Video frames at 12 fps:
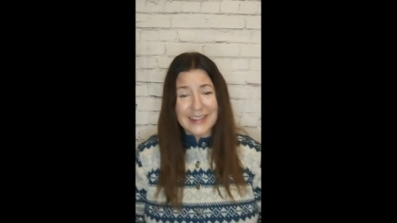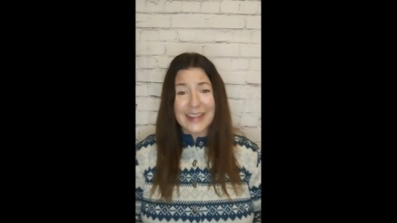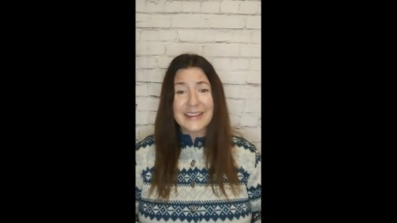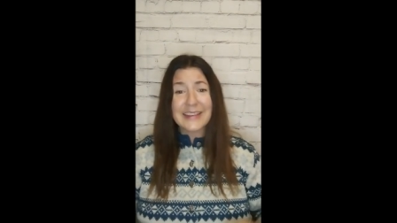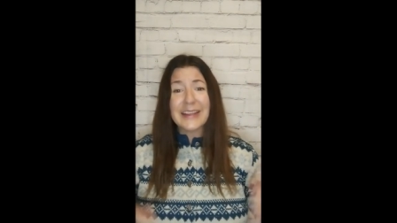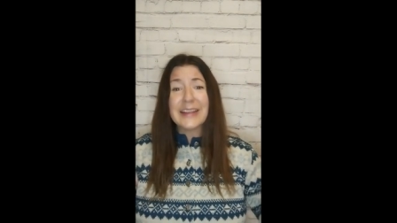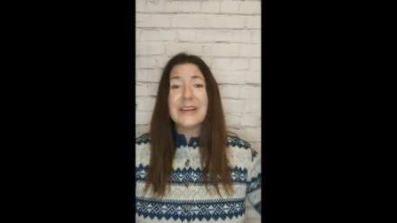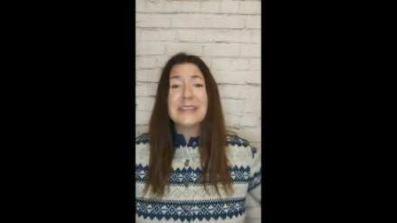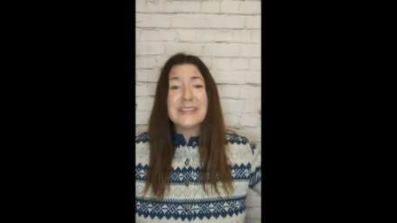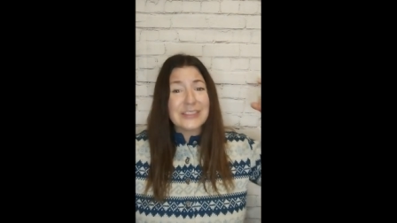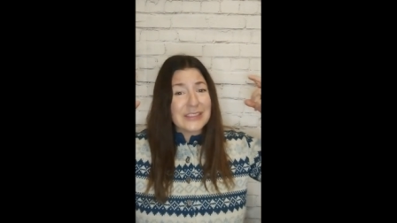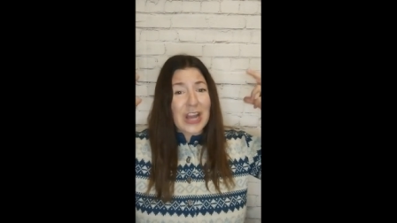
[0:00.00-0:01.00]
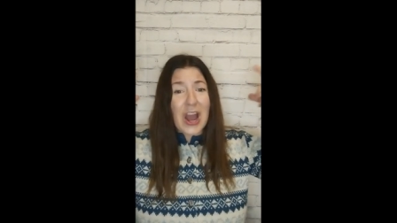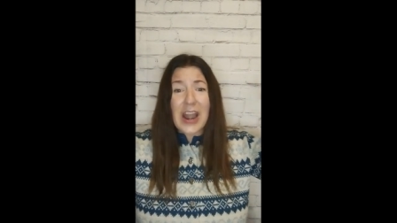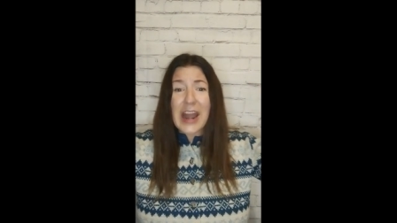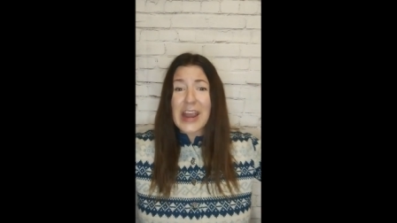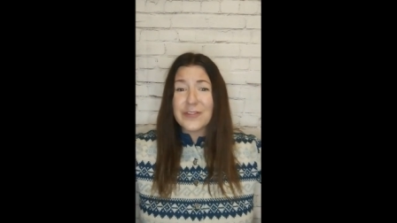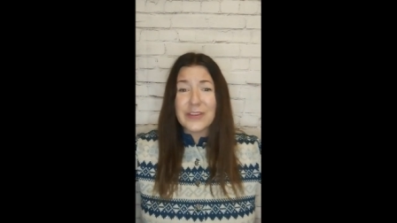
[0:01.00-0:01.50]
That thing, it just
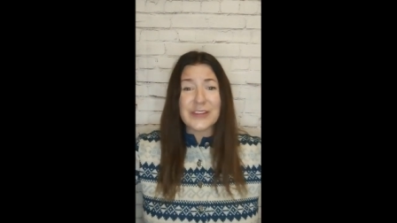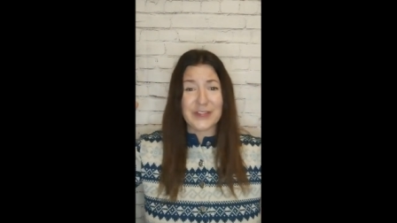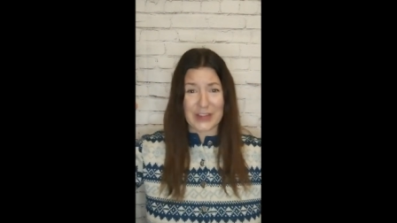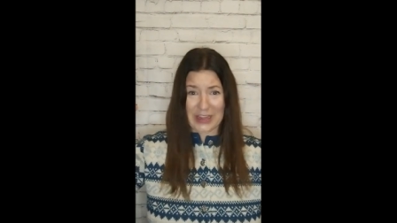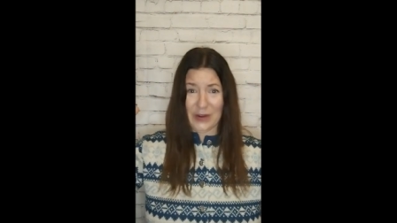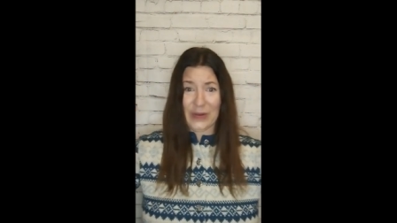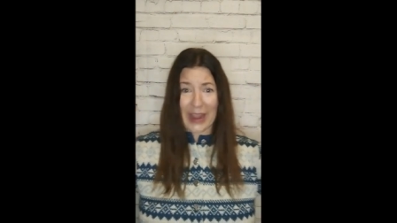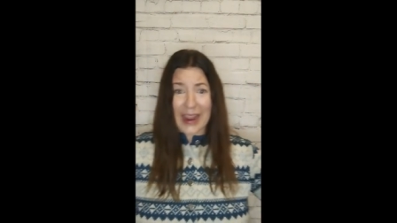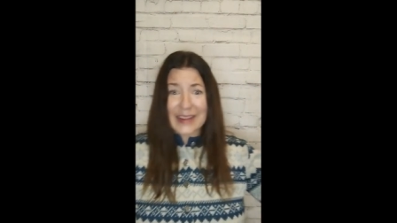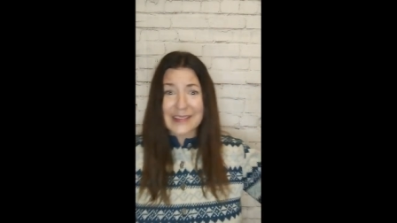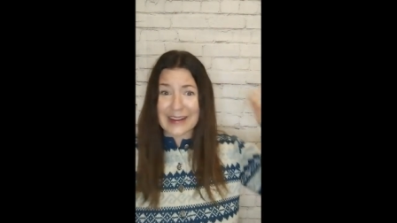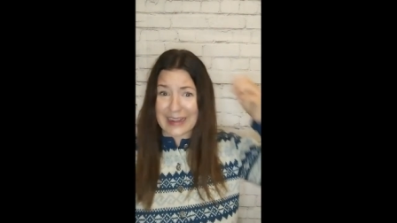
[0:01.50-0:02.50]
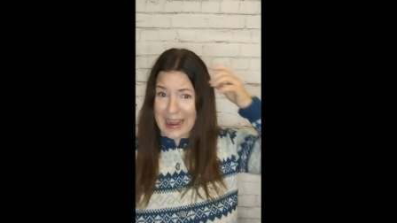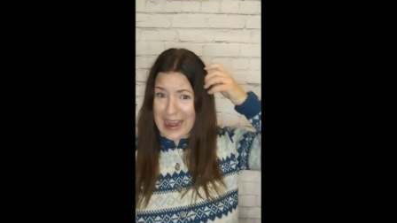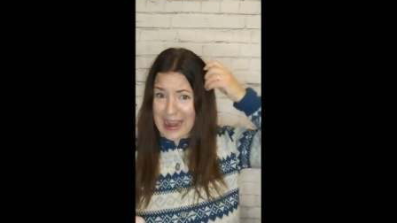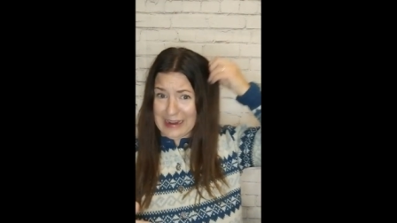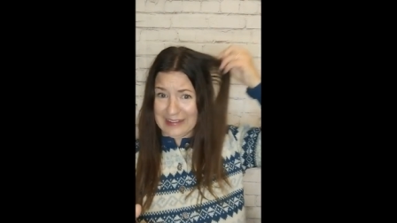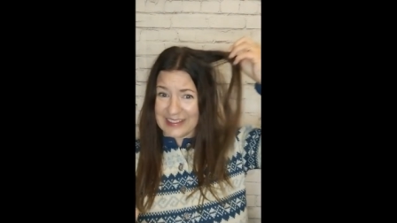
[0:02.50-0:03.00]
caught everything, okay? Like I
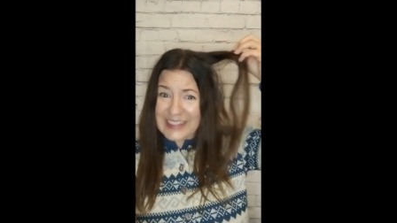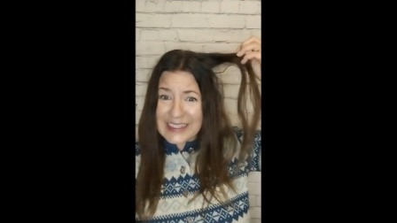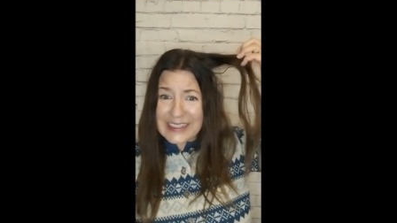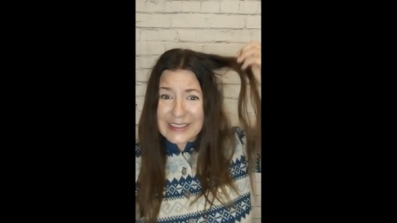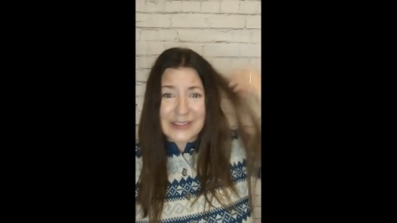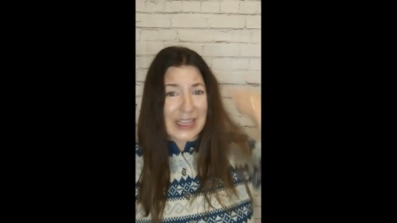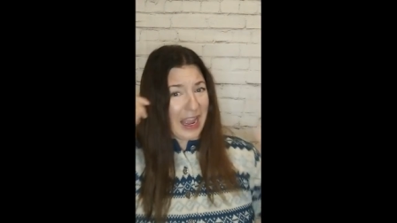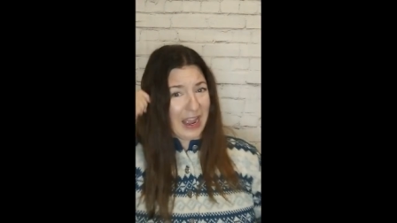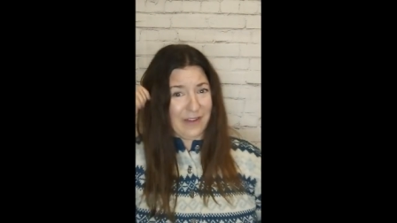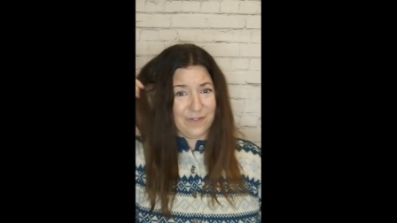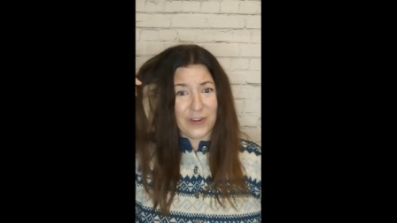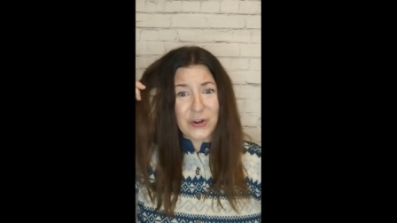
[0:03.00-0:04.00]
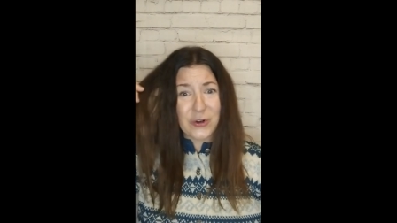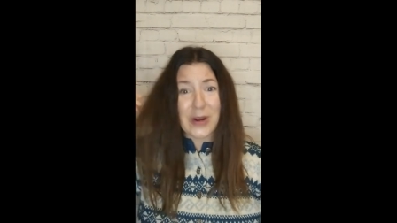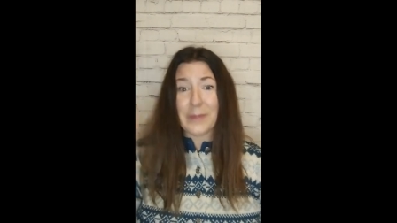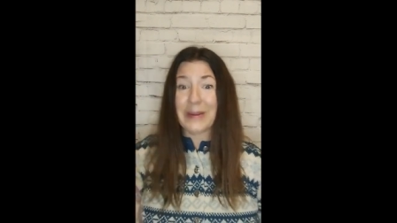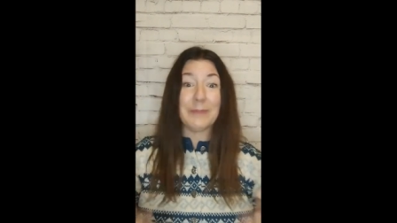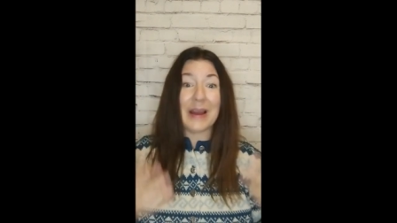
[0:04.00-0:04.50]
had leaves, I had food.
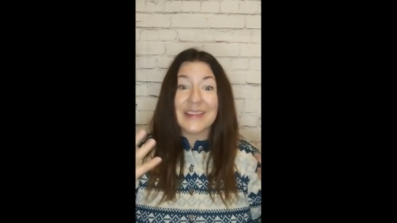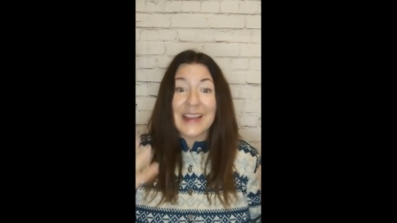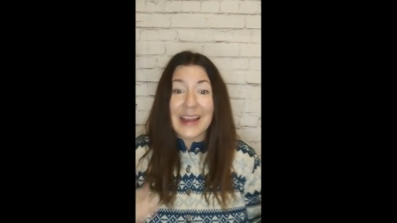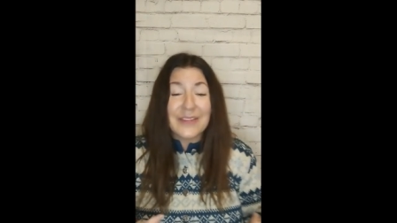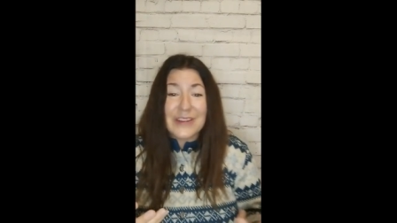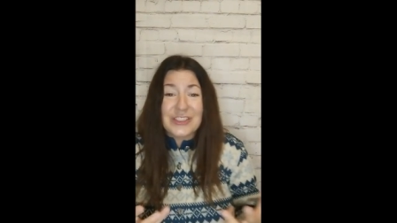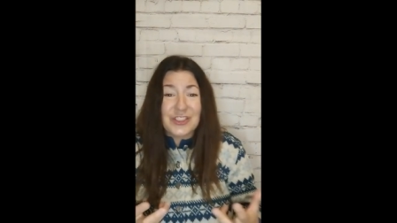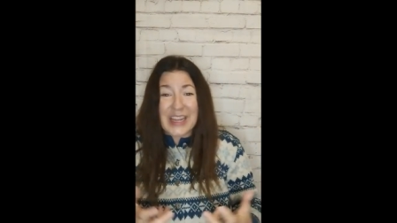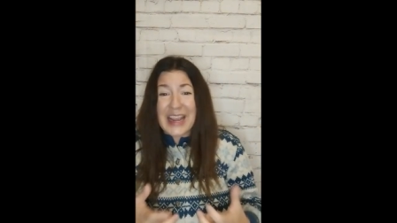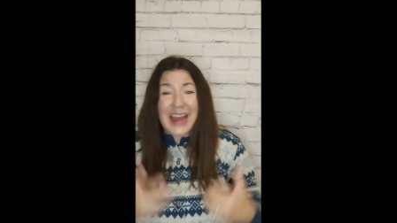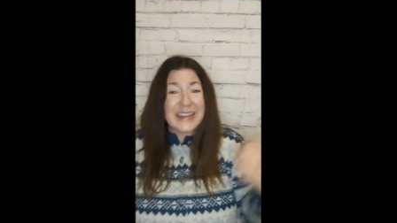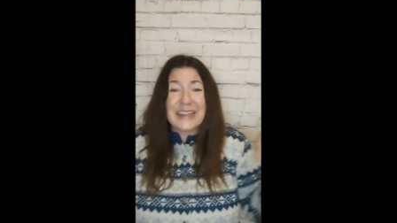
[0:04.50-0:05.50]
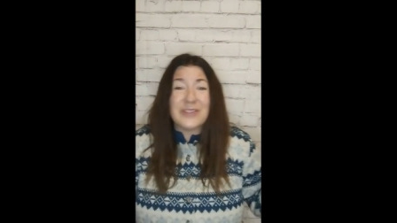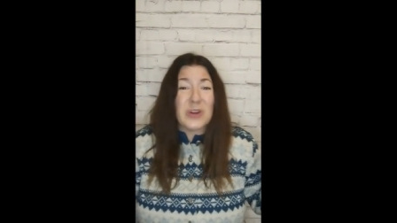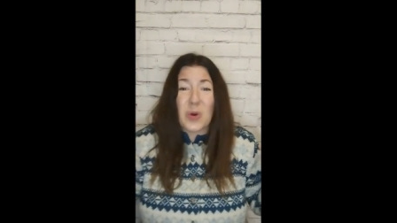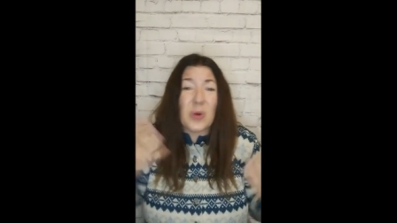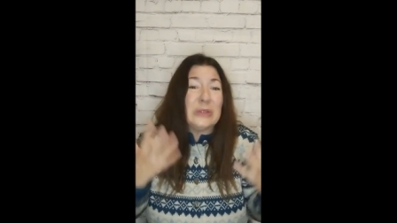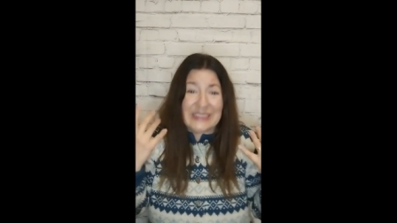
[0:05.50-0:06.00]
I mean, by the end of each day, I didn't even
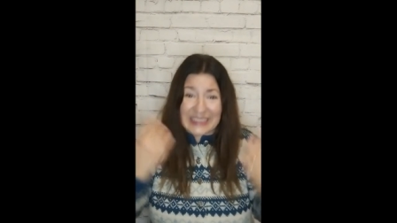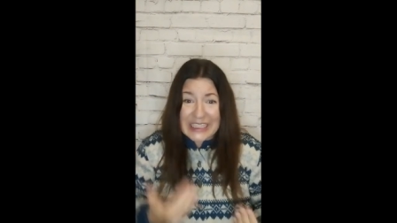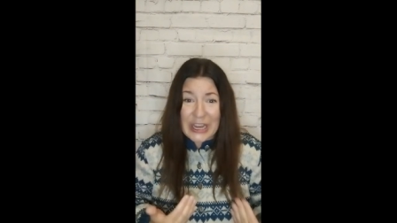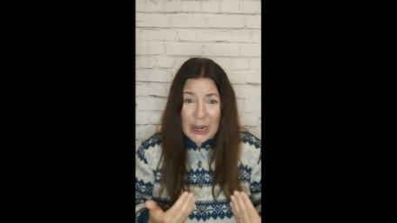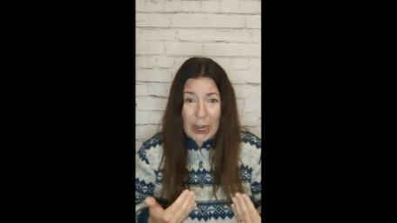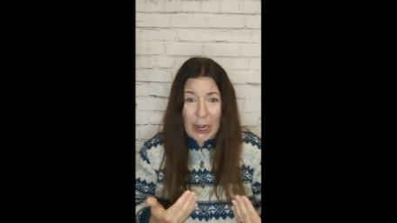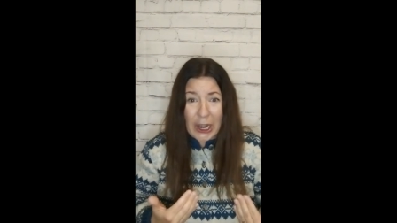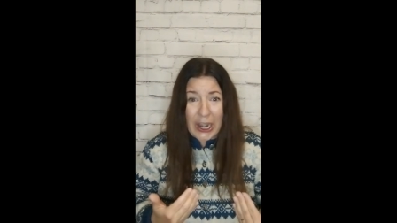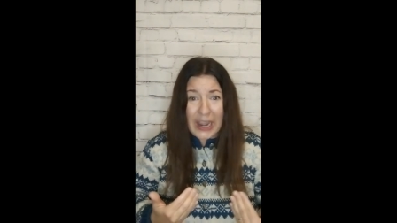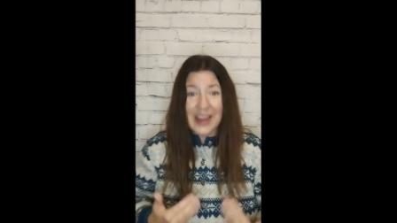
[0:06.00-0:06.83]
know what was in there.